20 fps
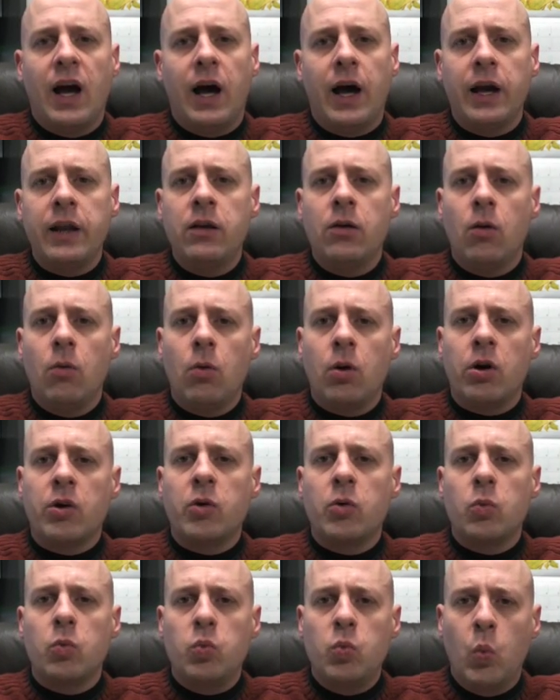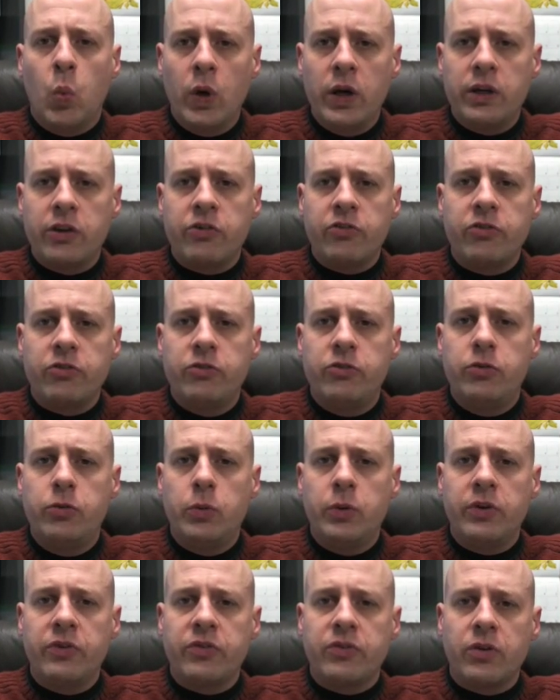I no longer wish
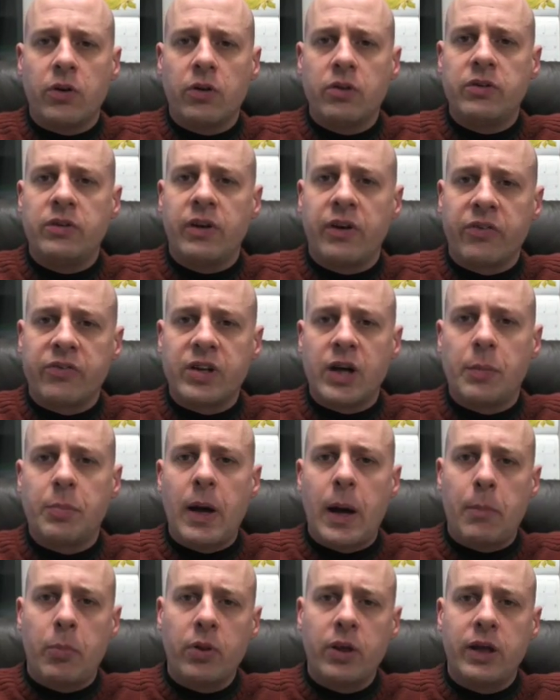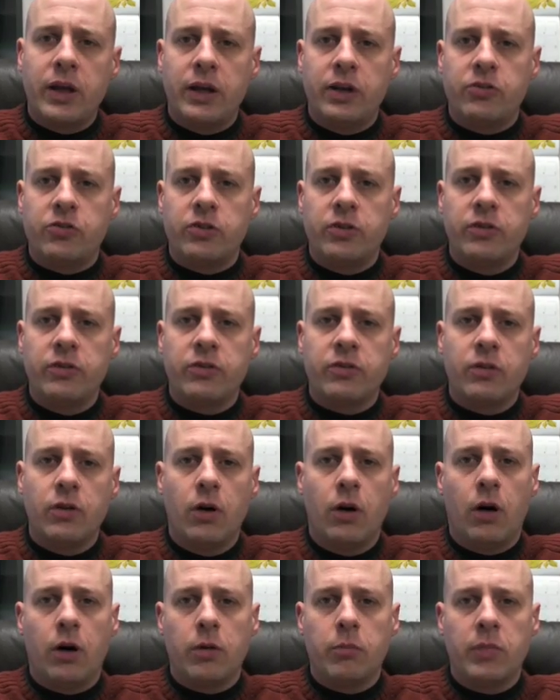to install desktop applications
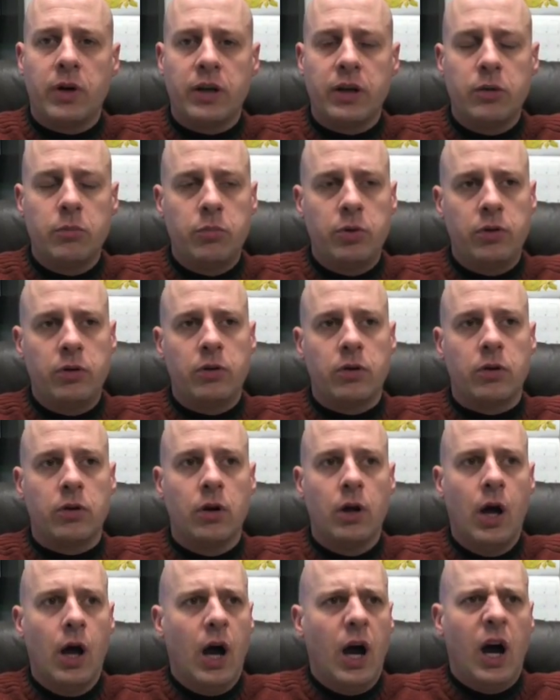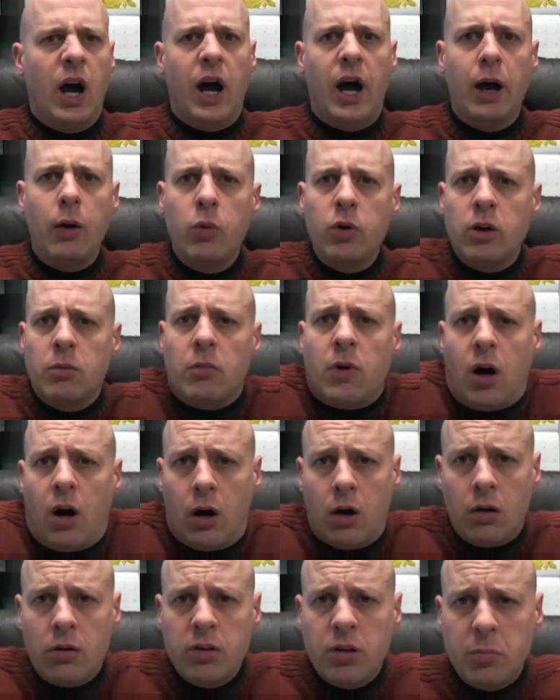on my computer. I want them
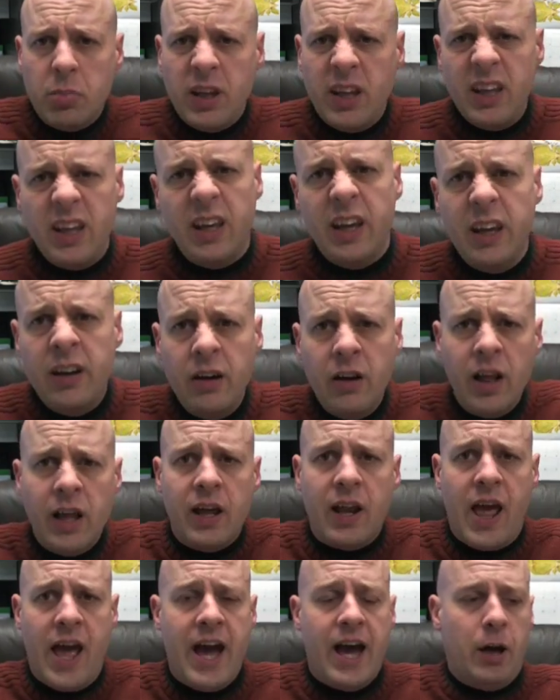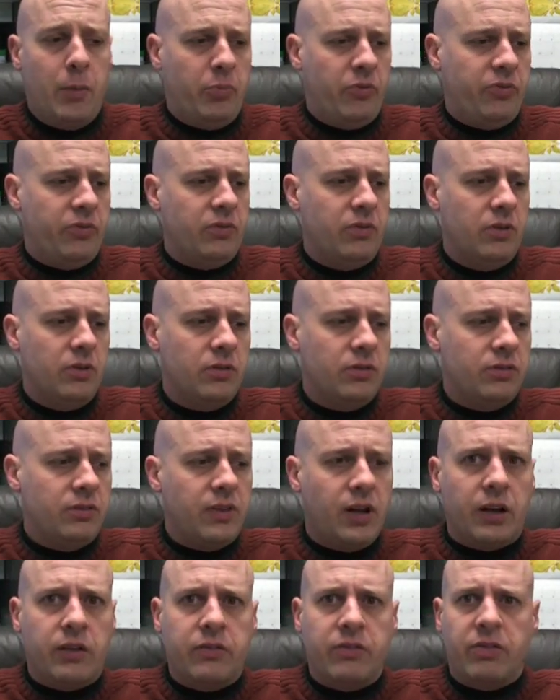all to be internet apps.
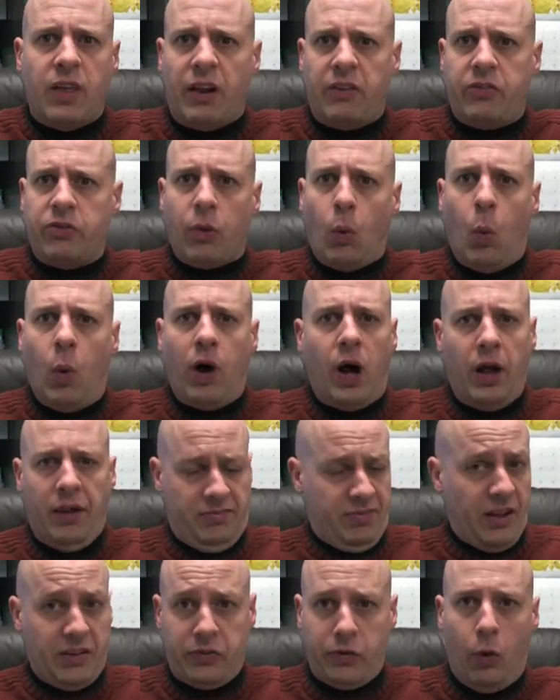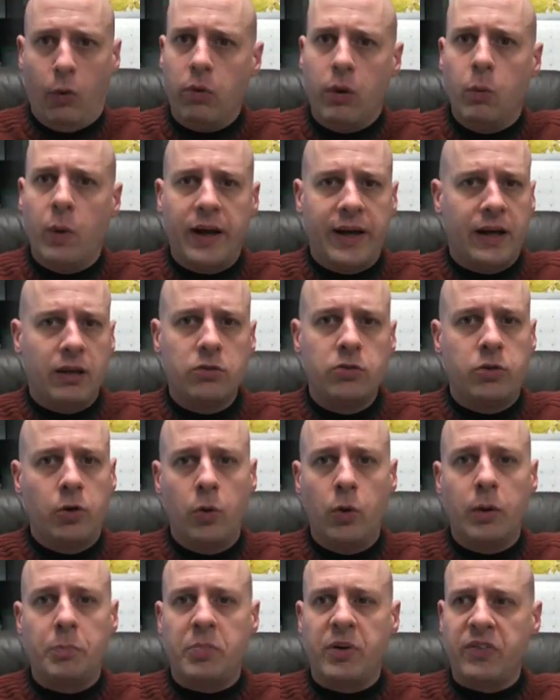That's the only way I'll
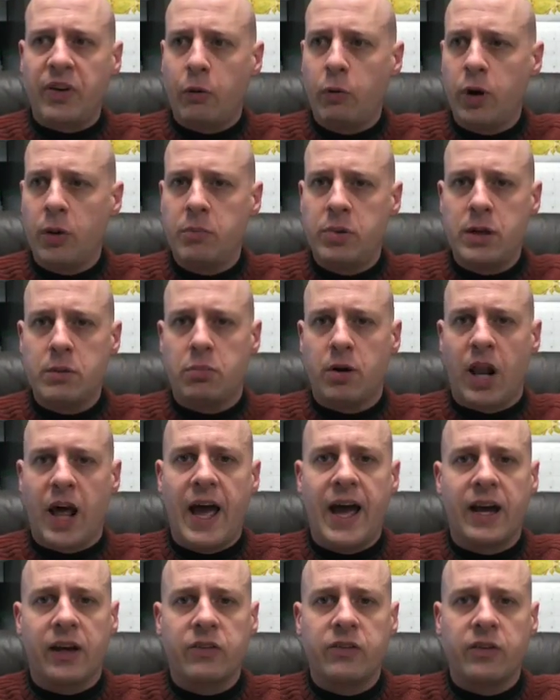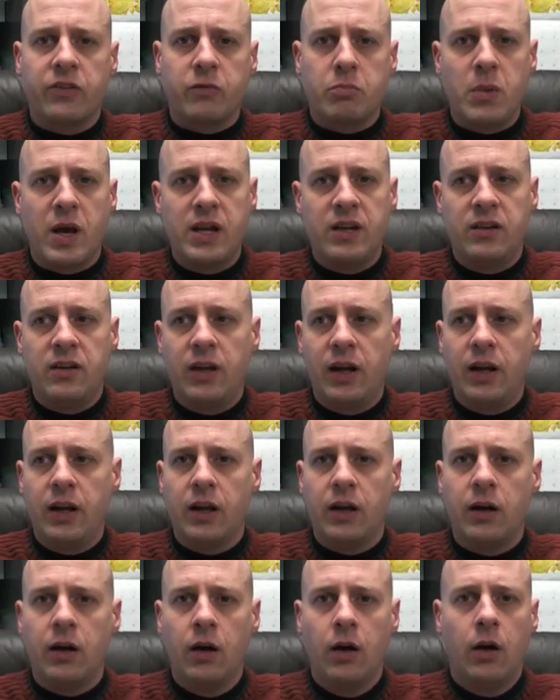do it, because I want to be able to access my
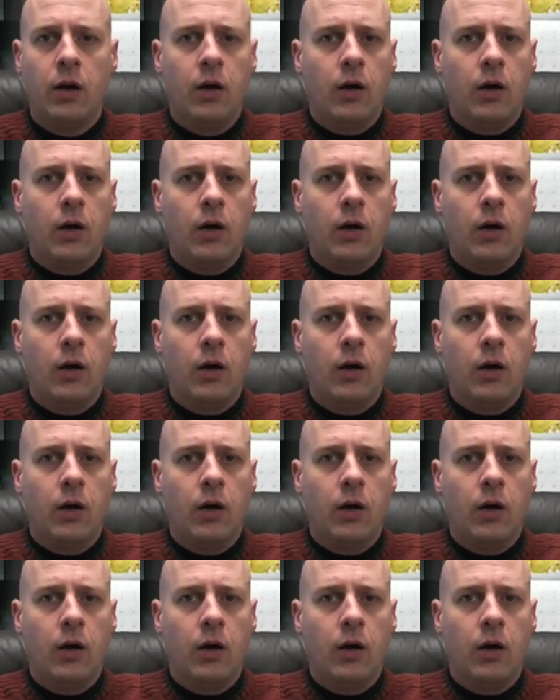data,